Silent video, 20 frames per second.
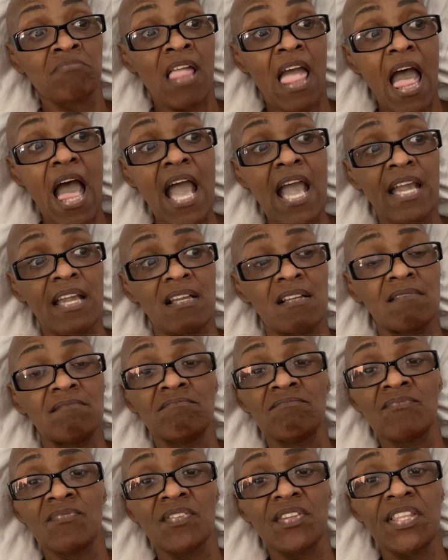hey,
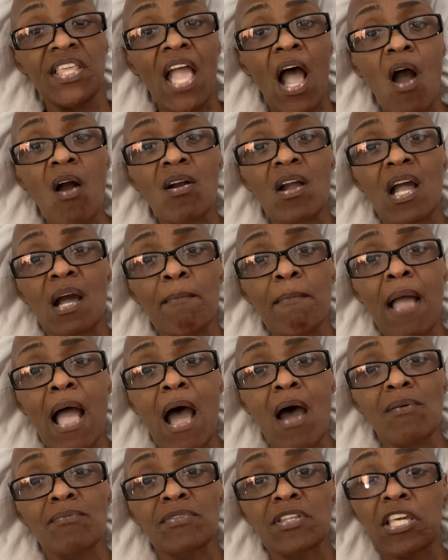y'all can come
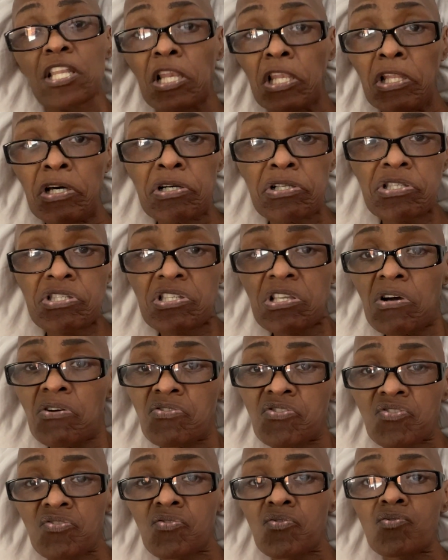out and get a little
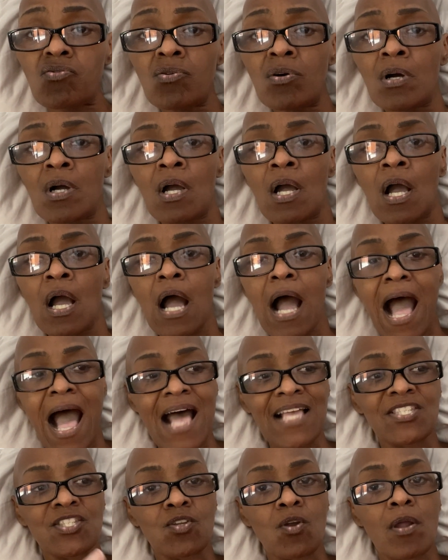social,
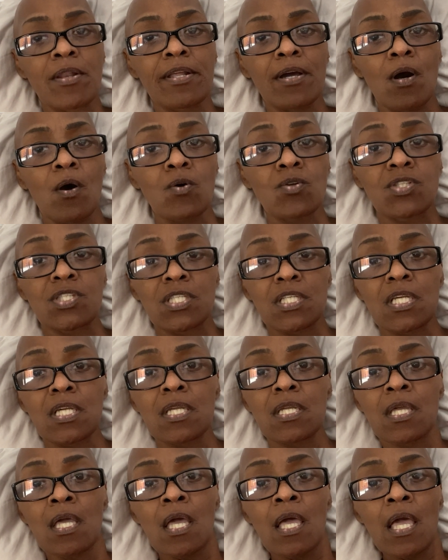I started
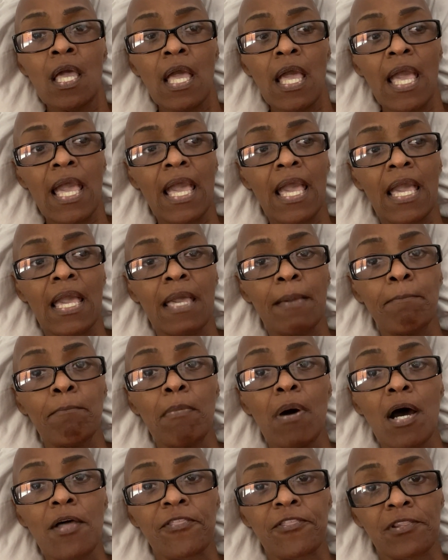hosting a
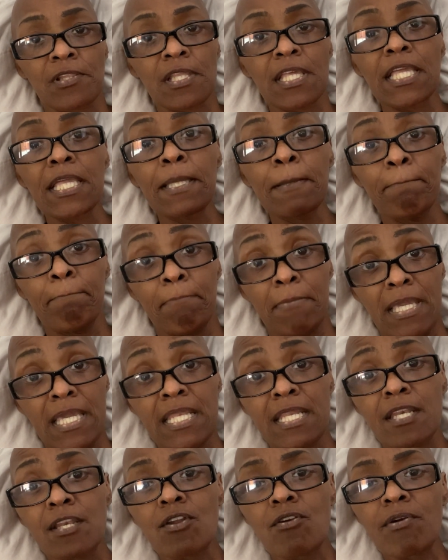monthly meet
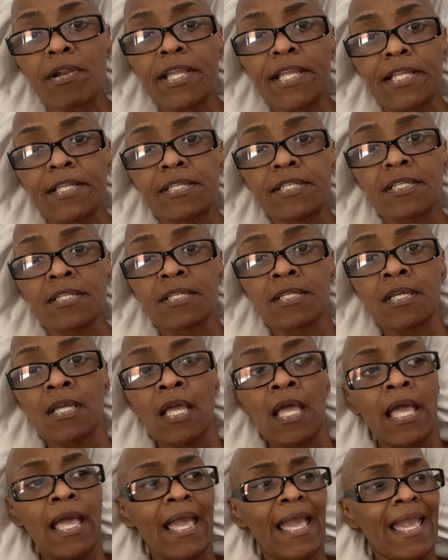and greet.
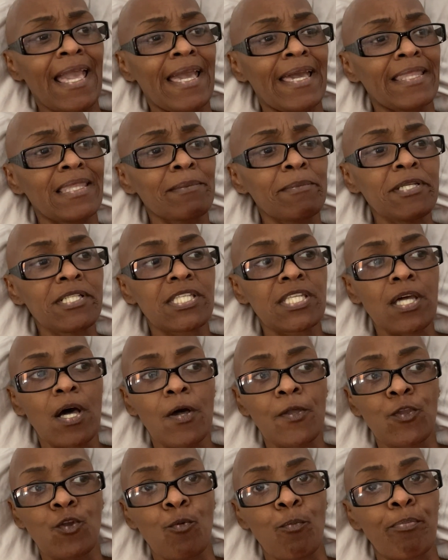And let me
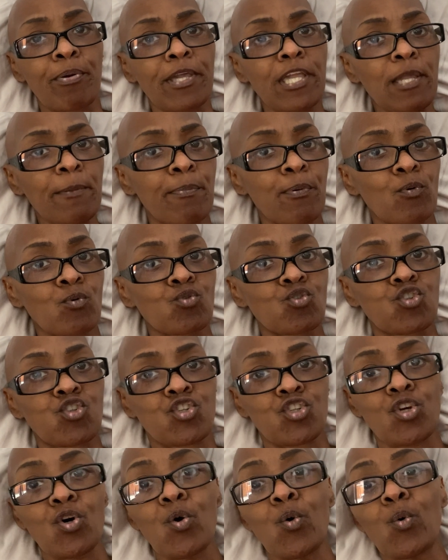tell you, people
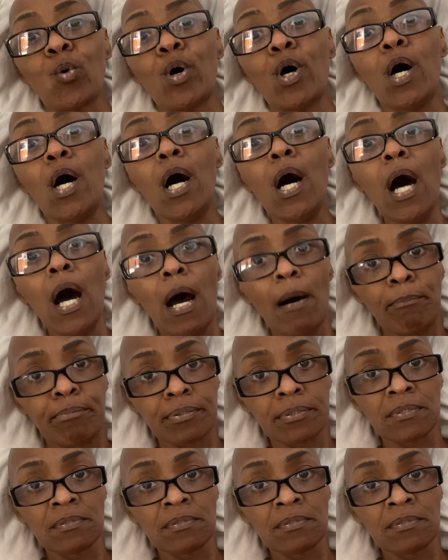show up